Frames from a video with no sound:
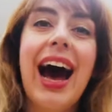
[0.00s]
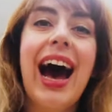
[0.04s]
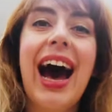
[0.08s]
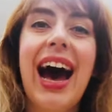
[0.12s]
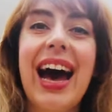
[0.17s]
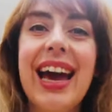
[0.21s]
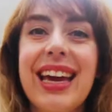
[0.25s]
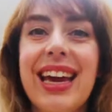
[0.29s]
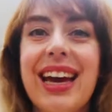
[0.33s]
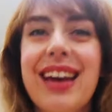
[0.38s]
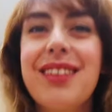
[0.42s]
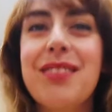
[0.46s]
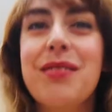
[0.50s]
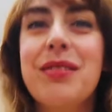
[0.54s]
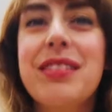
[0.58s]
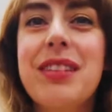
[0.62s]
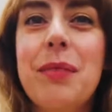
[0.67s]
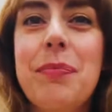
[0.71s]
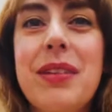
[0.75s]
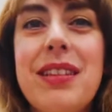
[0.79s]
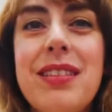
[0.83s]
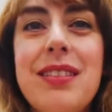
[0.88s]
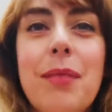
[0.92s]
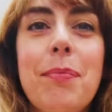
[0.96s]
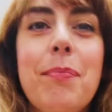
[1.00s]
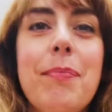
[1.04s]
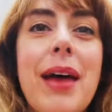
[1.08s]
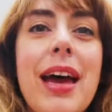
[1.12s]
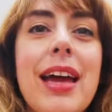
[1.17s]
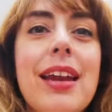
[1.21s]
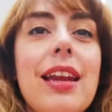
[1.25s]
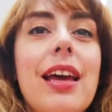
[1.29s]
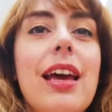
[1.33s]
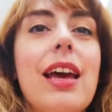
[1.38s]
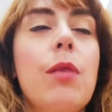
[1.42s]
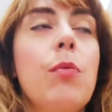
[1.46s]
Hi guys, what's up? It's
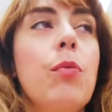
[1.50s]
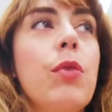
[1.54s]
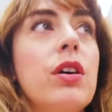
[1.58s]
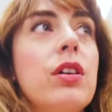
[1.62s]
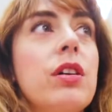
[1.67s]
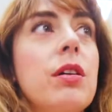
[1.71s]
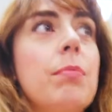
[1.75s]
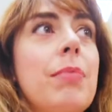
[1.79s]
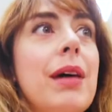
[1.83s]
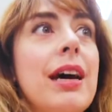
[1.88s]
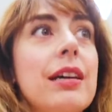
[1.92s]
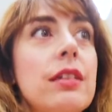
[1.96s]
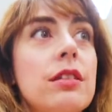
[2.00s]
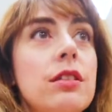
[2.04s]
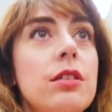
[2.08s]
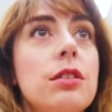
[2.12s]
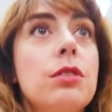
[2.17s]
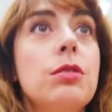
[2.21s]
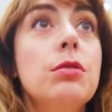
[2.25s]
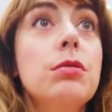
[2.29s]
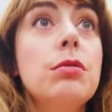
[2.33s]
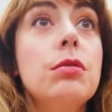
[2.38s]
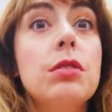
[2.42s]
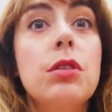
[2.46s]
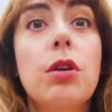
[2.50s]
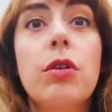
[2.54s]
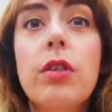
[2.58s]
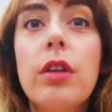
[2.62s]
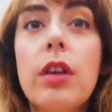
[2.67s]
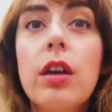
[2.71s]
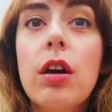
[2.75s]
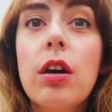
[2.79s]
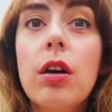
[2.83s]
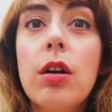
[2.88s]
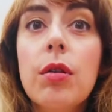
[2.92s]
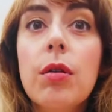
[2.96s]
Amanda and welcome back to
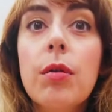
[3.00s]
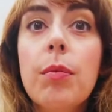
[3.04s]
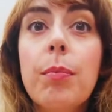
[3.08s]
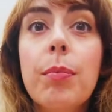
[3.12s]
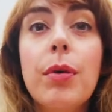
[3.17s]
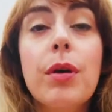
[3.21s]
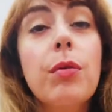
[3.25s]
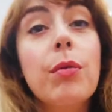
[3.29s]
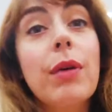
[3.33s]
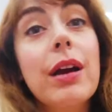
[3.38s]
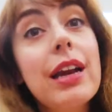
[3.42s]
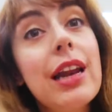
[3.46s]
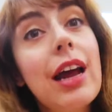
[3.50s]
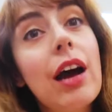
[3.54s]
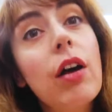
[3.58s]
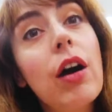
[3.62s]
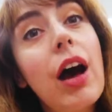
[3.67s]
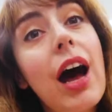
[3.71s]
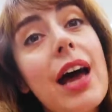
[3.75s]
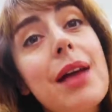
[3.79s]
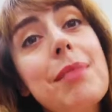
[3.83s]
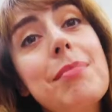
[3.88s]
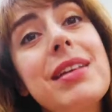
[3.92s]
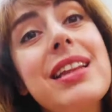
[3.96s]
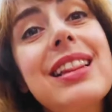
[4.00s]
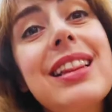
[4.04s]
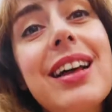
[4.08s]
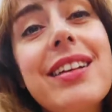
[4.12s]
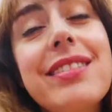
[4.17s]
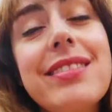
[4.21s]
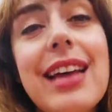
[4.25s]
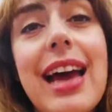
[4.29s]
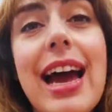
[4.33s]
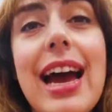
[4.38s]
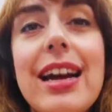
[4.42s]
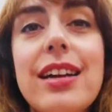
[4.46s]
Tokyo. But right now I'm in
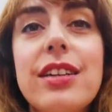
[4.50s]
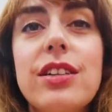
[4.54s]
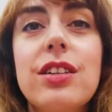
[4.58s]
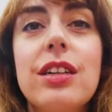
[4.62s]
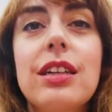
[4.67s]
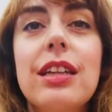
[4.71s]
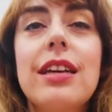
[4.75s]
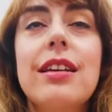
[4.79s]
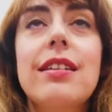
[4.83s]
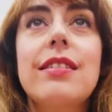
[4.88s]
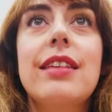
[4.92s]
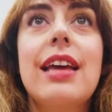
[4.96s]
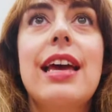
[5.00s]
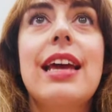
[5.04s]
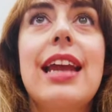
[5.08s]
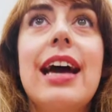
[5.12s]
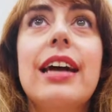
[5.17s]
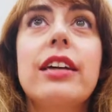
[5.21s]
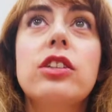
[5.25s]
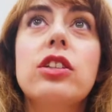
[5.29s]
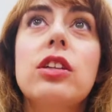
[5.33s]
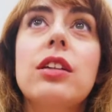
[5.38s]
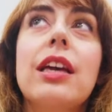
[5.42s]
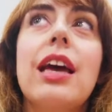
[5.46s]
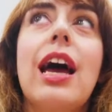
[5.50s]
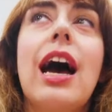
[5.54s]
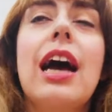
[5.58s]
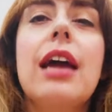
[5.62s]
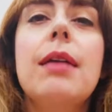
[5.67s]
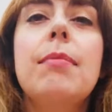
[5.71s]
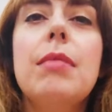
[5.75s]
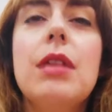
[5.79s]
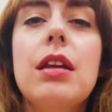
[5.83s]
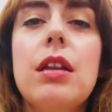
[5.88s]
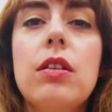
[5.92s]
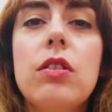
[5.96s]
Los Angeles and actually
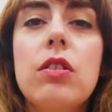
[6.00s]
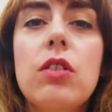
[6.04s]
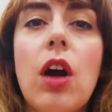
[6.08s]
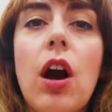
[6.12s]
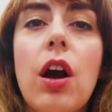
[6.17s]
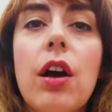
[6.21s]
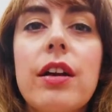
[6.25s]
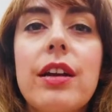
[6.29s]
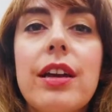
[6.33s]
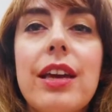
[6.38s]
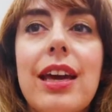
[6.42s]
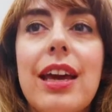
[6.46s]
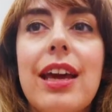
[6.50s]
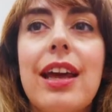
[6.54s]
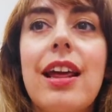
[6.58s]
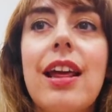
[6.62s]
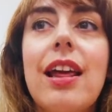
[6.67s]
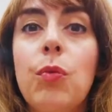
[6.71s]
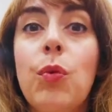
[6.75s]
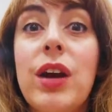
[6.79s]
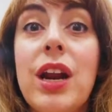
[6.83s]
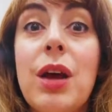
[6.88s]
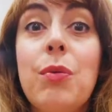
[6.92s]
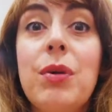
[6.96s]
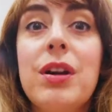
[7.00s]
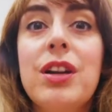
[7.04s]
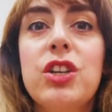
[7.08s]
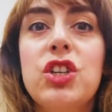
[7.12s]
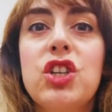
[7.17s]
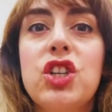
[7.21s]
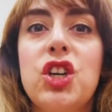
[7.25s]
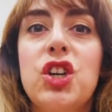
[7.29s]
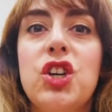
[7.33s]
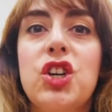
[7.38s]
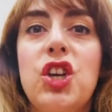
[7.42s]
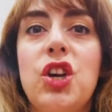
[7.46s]
I'm in Target. What I want to
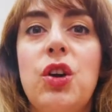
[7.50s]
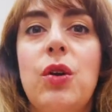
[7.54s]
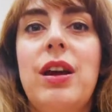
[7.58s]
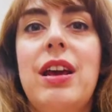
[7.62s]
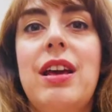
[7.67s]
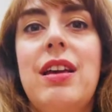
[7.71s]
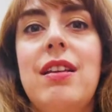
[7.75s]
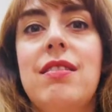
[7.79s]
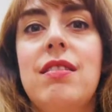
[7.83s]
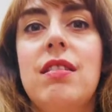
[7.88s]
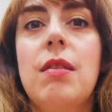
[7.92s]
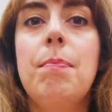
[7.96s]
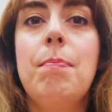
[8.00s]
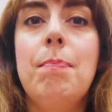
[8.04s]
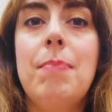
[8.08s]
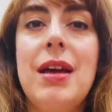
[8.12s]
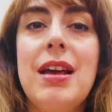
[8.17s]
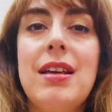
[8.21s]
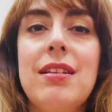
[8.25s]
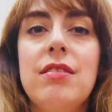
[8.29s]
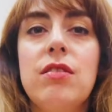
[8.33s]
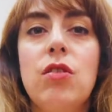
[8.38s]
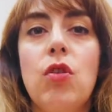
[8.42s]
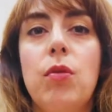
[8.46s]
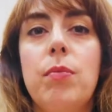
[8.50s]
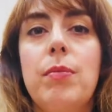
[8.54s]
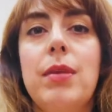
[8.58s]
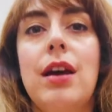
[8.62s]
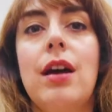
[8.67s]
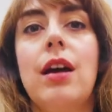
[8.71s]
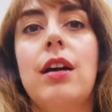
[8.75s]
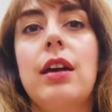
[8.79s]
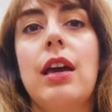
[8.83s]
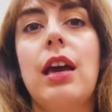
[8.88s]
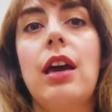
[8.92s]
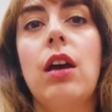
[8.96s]
show you is the best
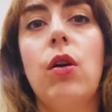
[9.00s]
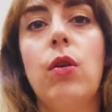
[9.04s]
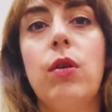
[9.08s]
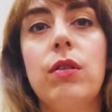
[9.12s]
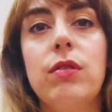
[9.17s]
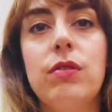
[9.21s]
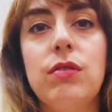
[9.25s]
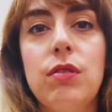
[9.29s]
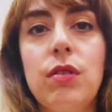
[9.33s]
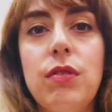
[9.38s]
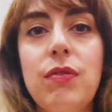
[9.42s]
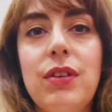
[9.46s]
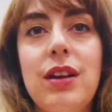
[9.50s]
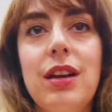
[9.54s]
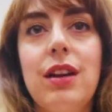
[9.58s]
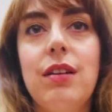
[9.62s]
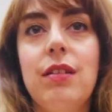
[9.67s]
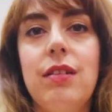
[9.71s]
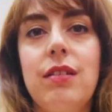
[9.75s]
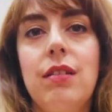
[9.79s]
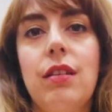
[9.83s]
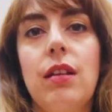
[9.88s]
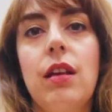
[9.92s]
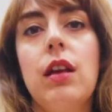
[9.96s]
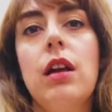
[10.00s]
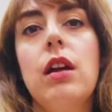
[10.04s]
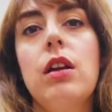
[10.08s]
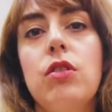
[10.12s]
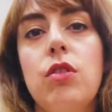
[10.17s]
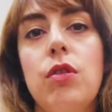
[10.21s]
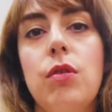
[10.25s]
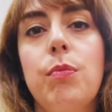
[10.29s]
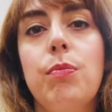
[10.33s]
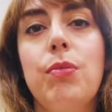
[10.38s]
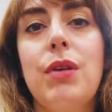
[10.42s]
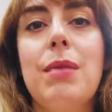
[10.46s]
omiyage or souvenirs
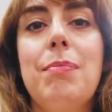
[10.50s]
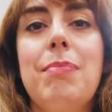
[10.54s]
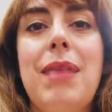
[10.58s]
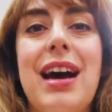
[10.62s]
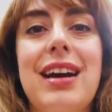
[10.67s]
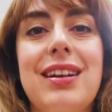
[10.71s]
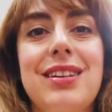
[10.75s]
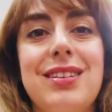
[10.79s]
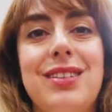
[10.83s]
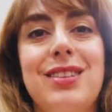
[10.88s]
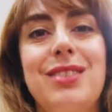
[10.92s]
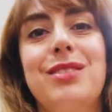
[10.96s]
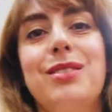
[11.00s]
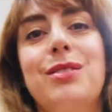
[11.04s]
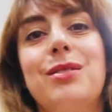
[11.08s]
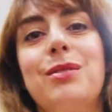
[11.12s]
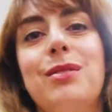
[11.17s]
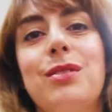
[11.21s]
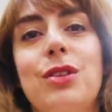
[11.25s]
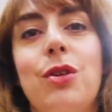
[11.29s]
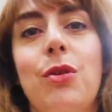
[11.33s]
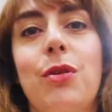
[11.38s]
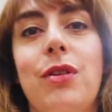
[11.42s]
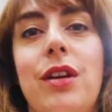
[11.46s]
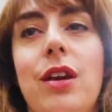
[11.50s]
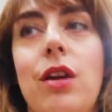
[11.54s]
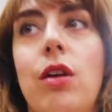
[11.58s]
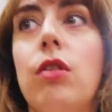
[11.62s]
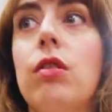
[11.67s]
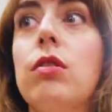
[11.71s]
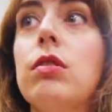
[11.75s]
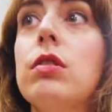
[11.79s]
to bring back to Tokyo.